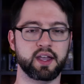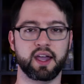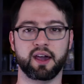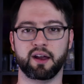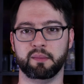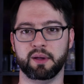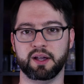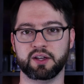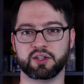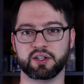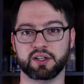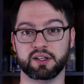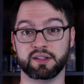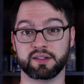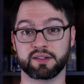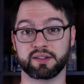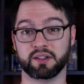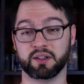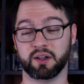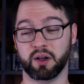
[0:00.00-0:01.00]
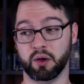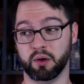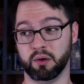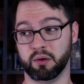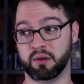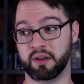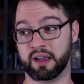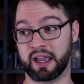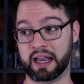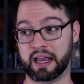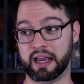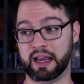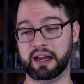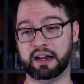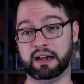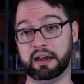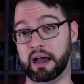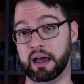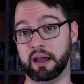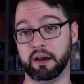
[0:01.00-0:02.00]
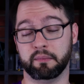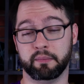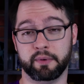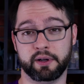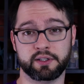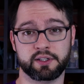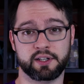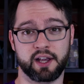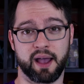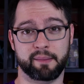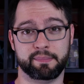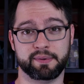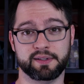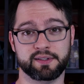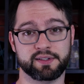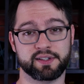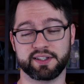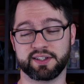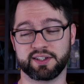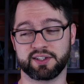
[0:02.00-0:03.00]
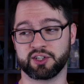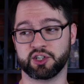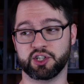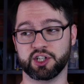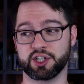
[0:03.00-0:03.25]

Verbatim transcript: The animation is okay, not much happens, it's